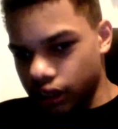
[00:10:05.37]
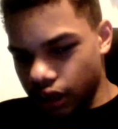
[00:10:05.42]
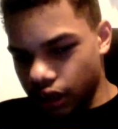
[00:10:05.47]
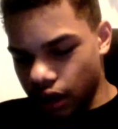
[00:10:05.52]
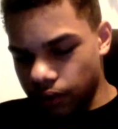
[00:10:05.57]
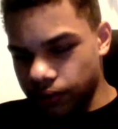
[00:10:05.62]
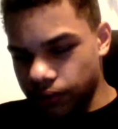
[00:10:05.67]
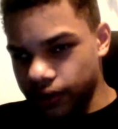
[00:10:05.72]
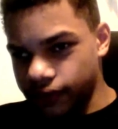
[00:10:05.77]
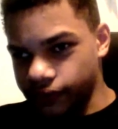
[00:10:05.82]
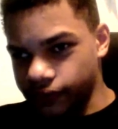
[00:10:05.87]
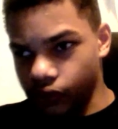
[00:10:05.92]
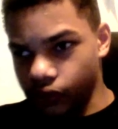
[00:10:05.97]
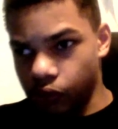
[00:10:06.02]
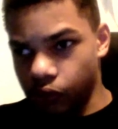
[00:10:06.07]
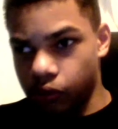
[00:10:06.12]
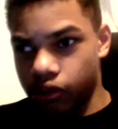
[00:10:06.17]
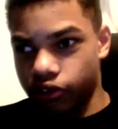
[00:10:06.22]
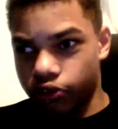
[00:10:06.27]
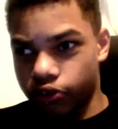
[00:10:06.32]
Coming
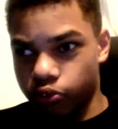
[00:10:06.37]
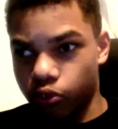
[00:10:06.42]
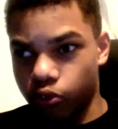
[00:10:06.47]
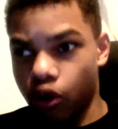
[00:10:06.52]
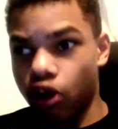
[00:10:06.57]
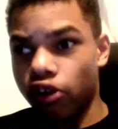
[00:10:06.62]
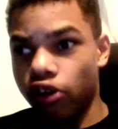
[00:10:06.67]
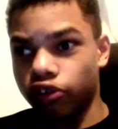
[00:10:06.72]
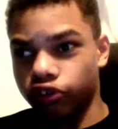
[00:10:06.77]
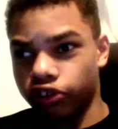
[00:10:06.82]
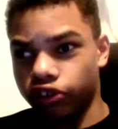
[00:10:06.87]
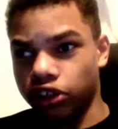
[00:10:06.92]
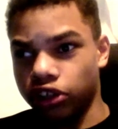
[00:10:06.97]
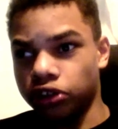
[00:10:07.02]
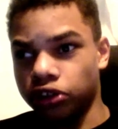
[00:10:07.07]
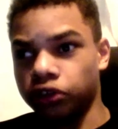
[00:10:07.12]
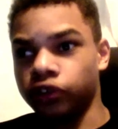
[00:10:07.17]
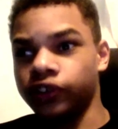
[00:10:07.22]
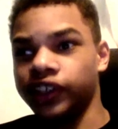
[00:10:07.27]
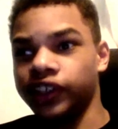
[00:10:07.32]
from a small
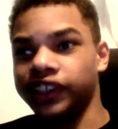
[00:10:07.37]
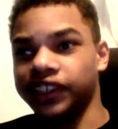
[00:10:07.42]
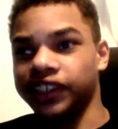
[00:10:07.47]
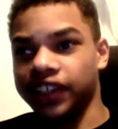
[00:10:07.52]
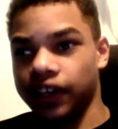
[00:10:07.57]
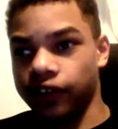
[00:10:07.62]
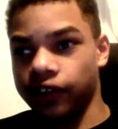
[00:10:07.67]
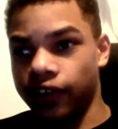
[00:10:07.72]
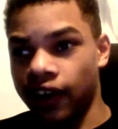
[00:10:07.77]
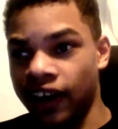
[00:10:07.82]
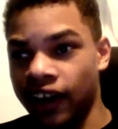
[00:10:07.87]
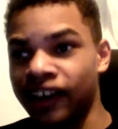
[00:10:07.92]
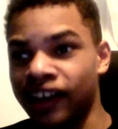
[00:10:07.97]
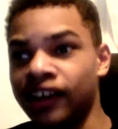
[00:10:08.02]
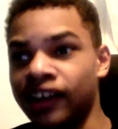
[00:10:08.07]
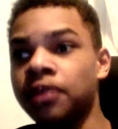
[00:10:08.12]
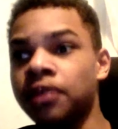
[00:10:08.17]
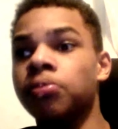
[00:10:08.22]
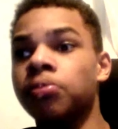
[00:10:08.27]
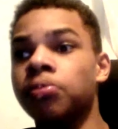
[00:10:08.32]
channel like how I
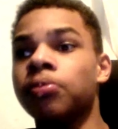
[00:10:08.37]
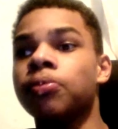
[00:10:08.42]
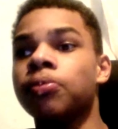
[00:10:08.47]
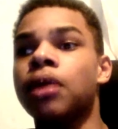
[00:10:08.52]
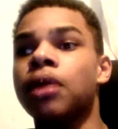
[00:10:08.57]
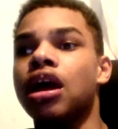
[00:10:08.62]
am.